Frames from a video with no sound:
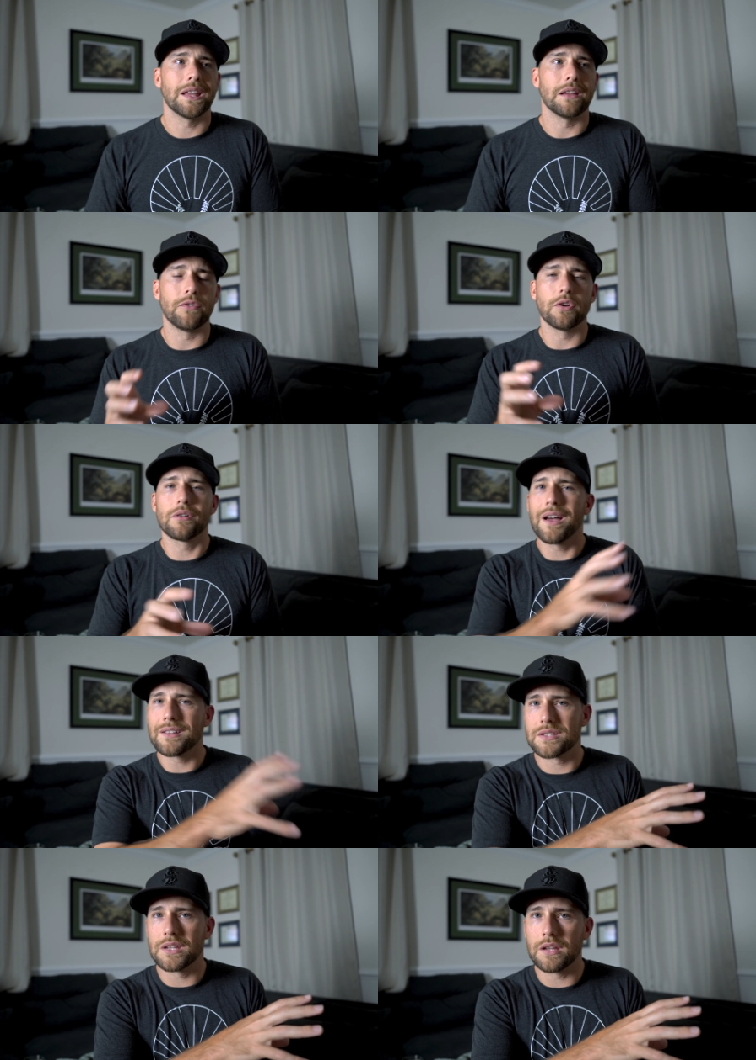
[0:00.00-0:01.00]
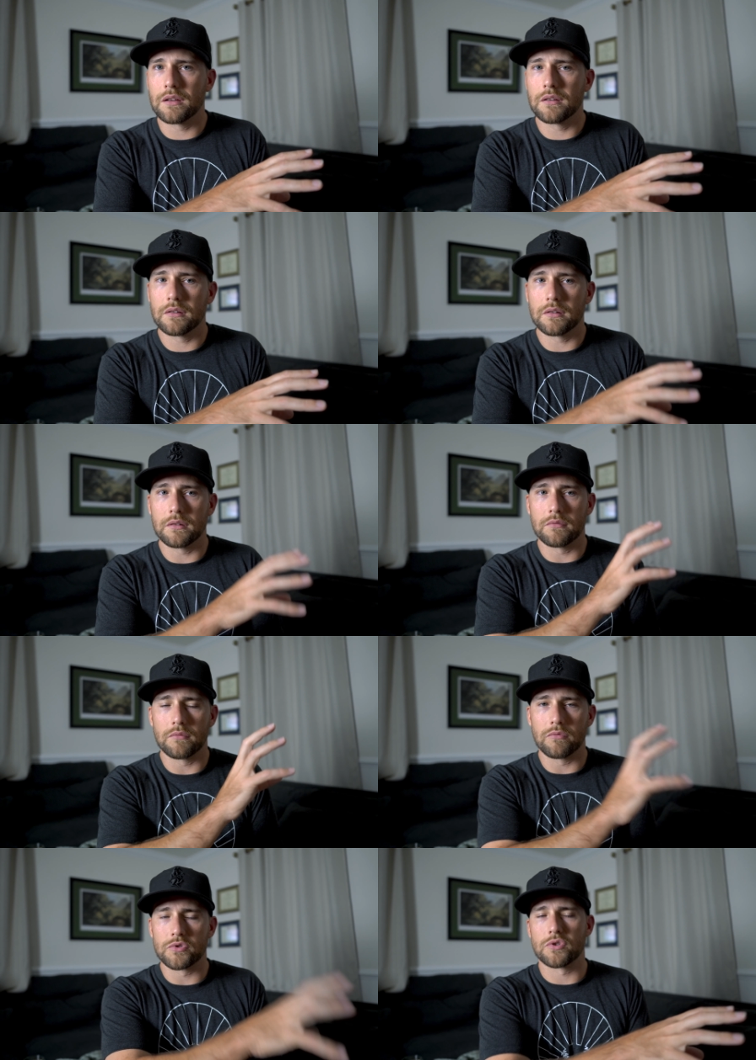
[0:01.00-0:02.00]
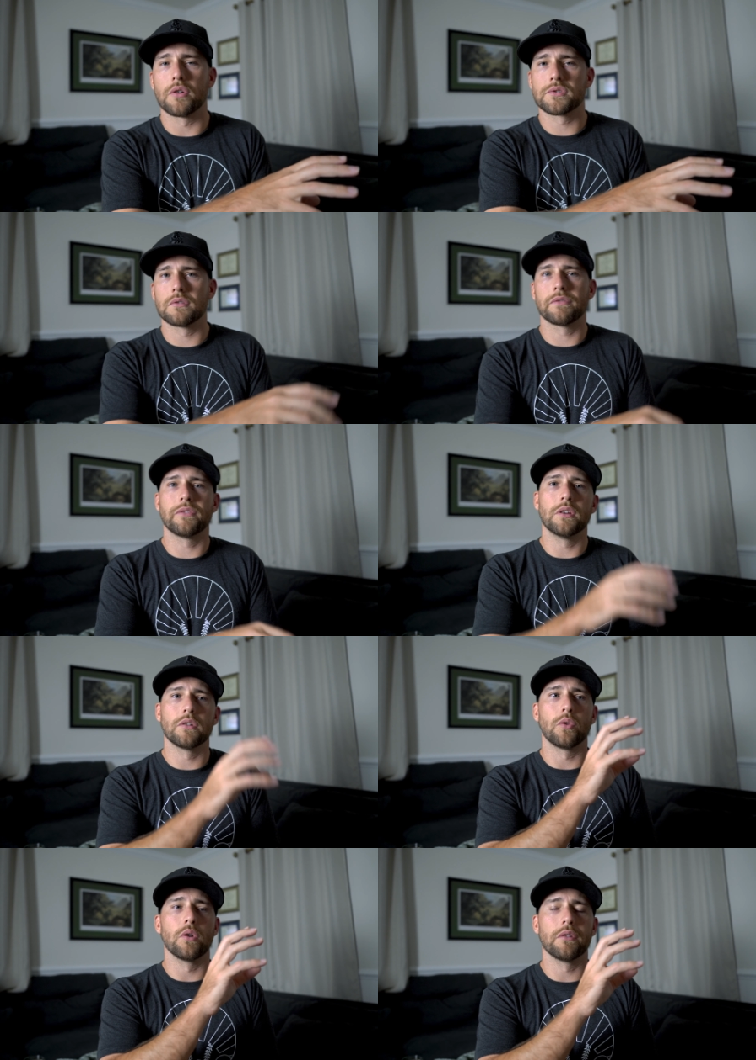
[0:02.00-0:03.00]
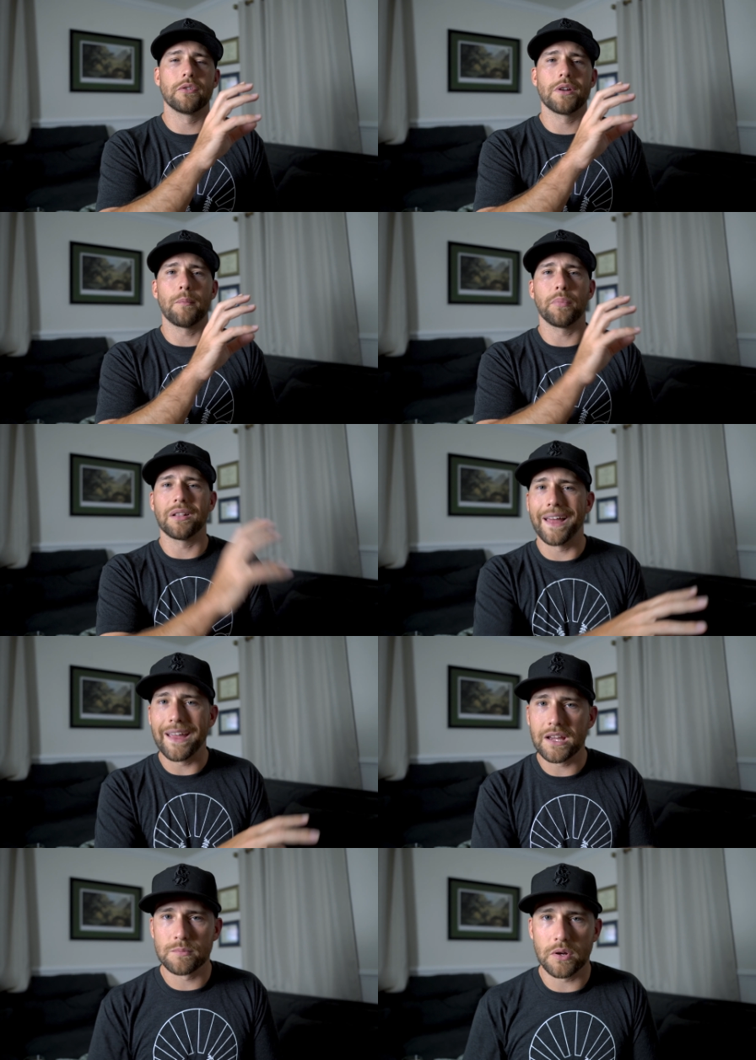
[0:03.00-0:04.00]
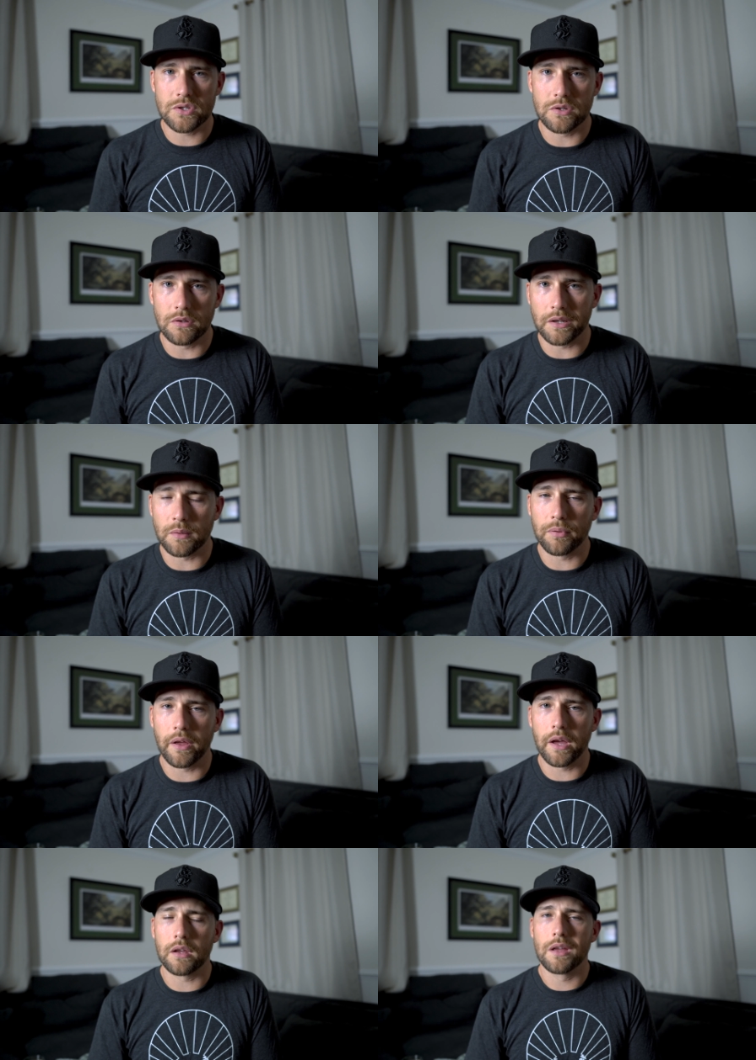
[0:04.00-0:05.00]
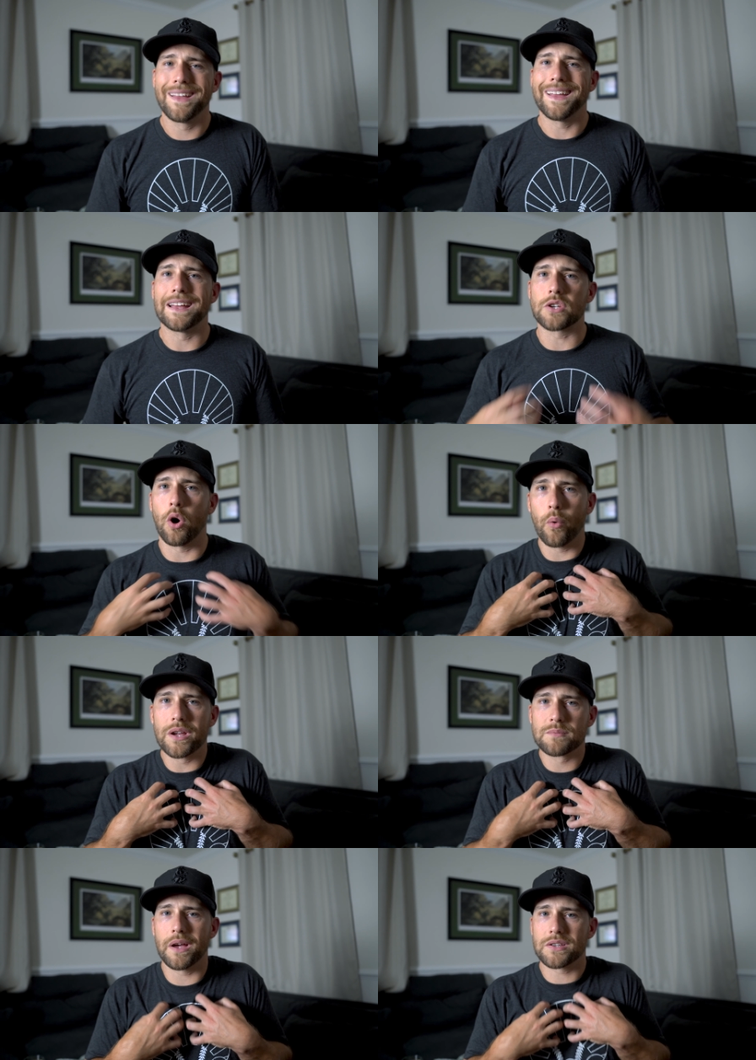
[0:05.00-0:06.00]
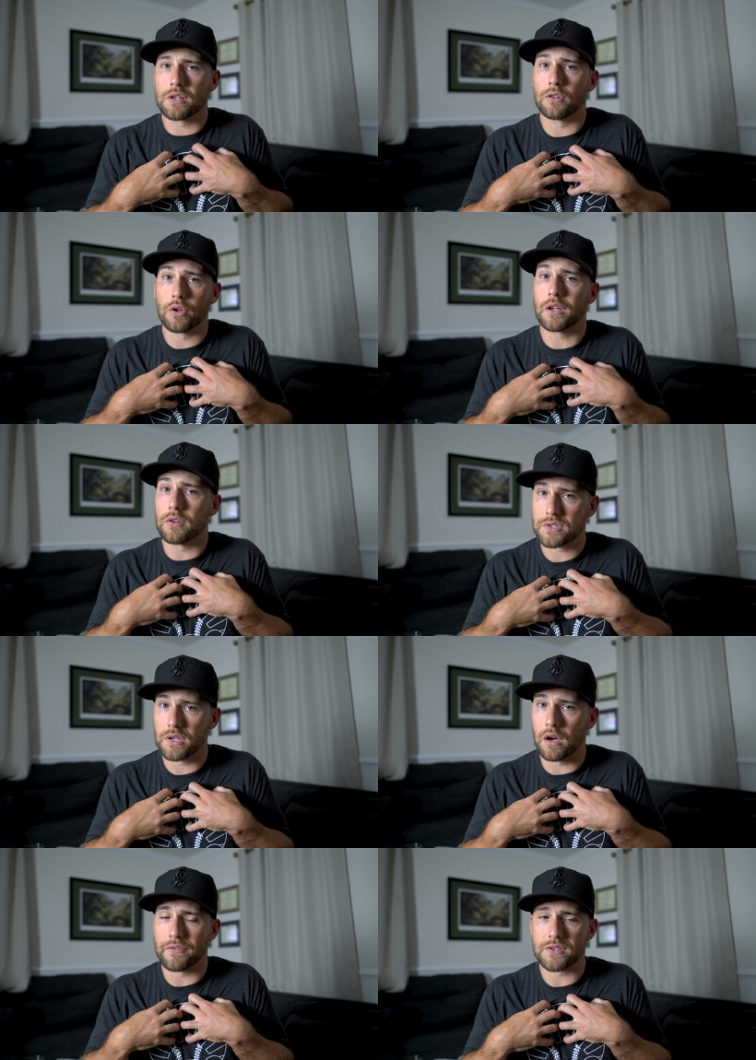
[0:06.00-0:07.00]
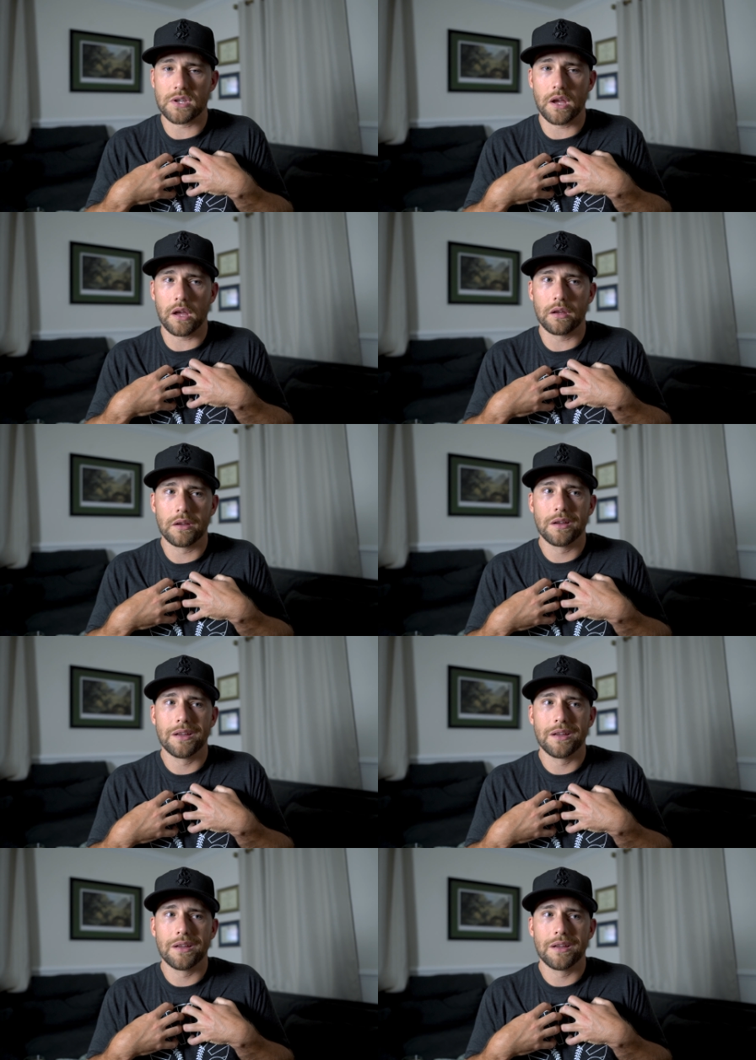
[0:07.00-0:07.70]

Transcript: if you're not seeing results on the field or if you're not playing as much as you'd like to play, it's always best to look at yourself and say,